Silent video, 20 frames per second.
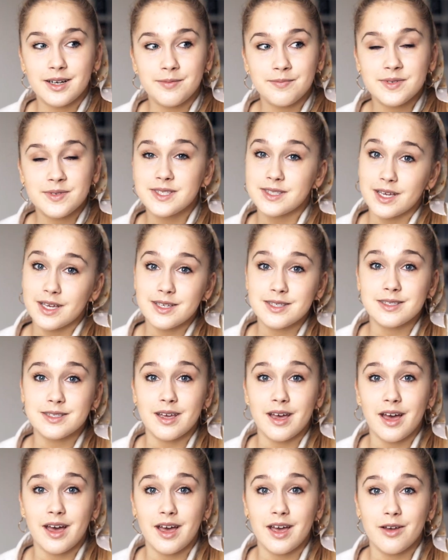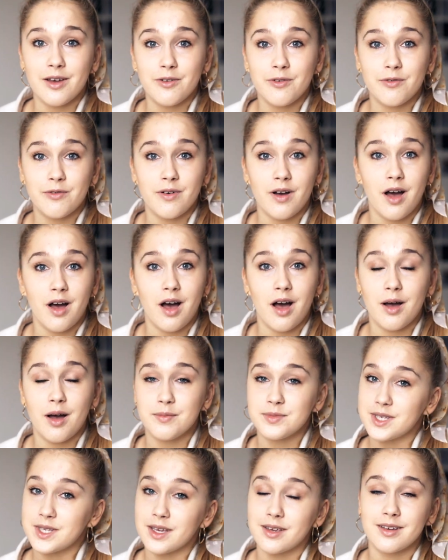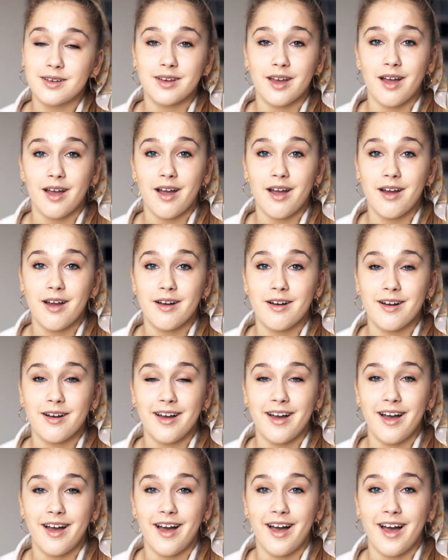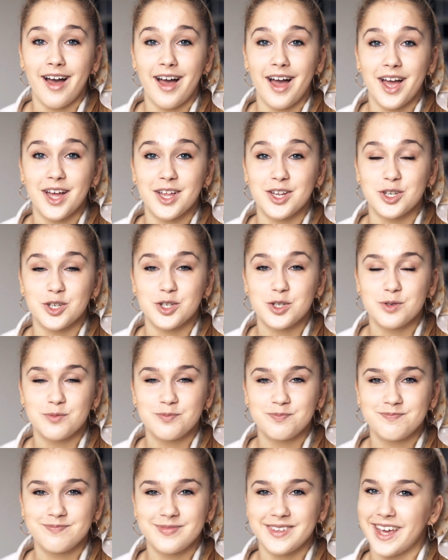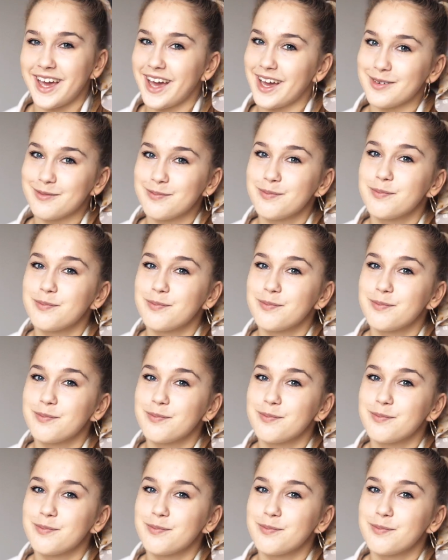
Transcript: Stay safe, take care, and yeah.